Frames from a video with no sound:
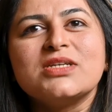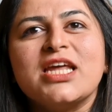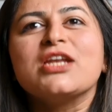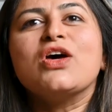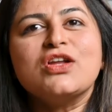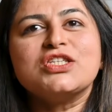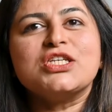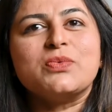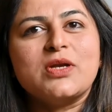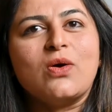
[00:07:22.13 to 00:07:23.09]

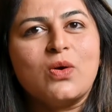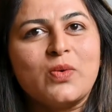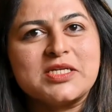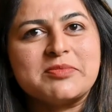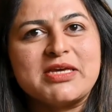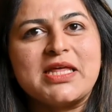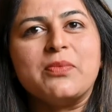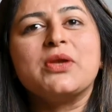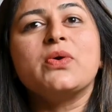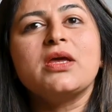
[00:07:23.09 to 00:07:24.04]
Technology will always be there.
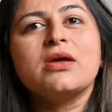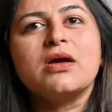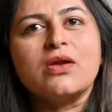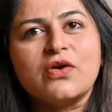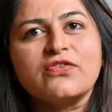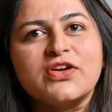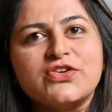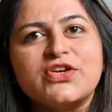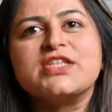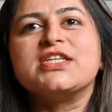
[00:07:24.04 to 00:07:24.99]
We're doing a lot of
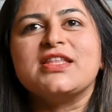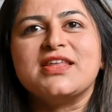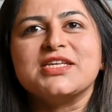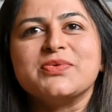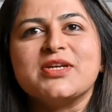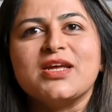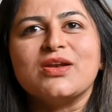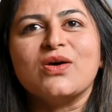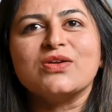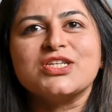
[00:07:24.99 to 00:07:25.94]
interesting things with
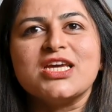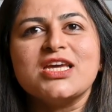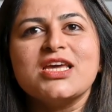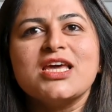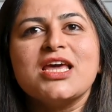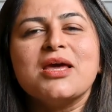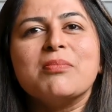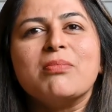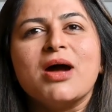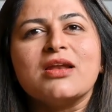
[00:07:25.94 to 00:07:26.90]
technology,
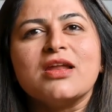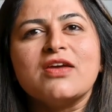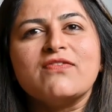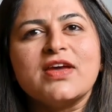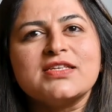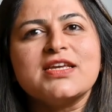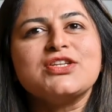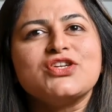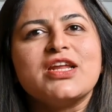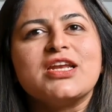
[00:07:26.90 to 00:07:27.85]
but if
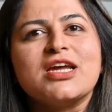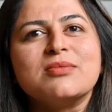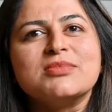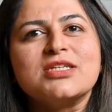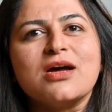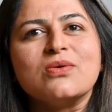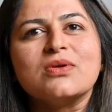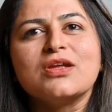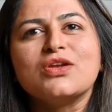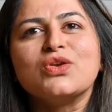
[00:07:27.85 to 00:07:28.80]
essentially it comes
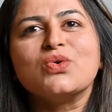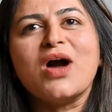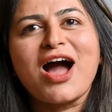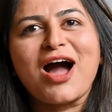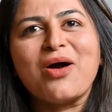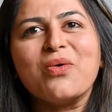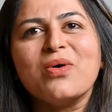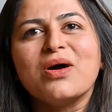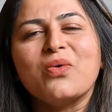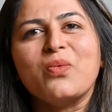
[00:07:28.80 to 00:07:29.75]
down to
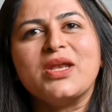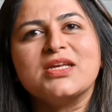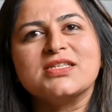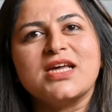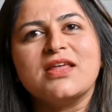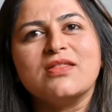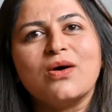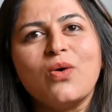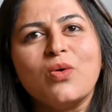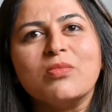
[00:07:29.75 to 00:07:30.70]
how we design the
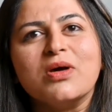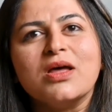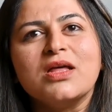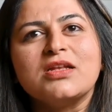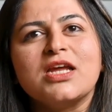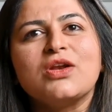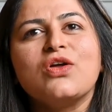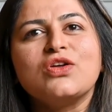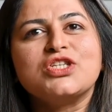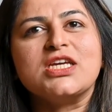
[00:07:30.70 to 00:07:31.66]
home,
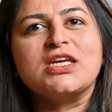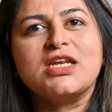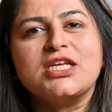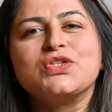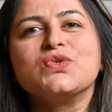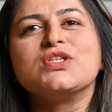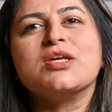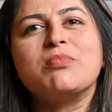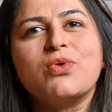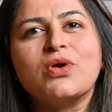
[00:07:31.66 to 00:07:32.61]
technology needs to
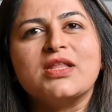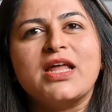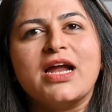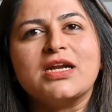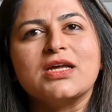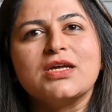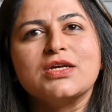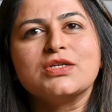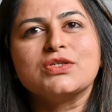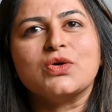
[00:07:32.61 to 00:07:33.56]
support that.
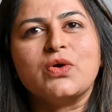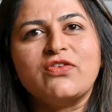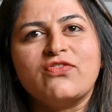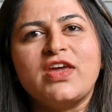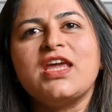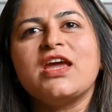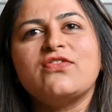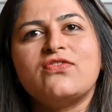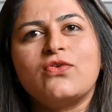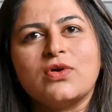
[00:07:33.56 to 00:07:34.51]
So if we
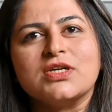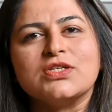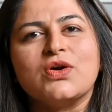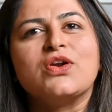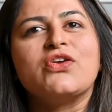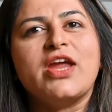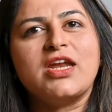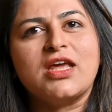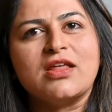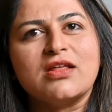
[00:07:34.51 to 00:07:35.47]
can focus on
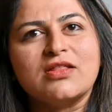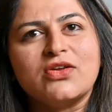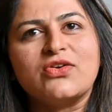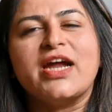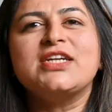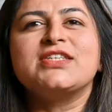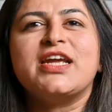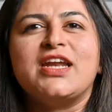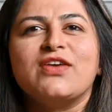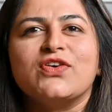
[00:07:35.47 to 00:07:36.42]
creating the right
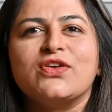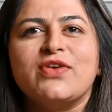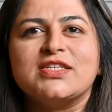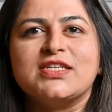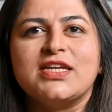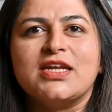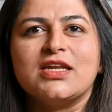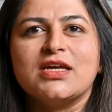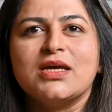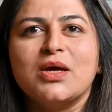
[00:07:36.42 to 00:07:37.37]
setting for the
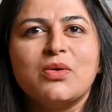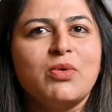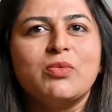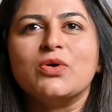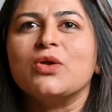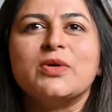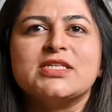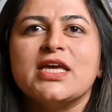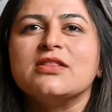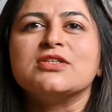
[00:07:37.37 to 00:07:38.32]
resident, we would
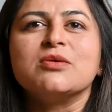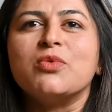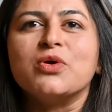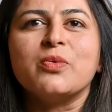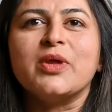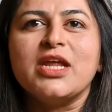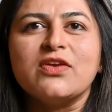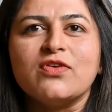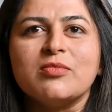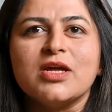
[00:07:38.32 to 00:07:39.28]
always get the support we
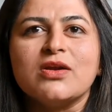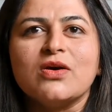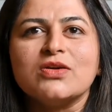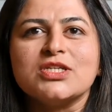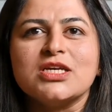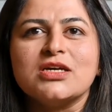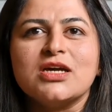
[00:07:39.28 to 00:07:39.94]
need from technology.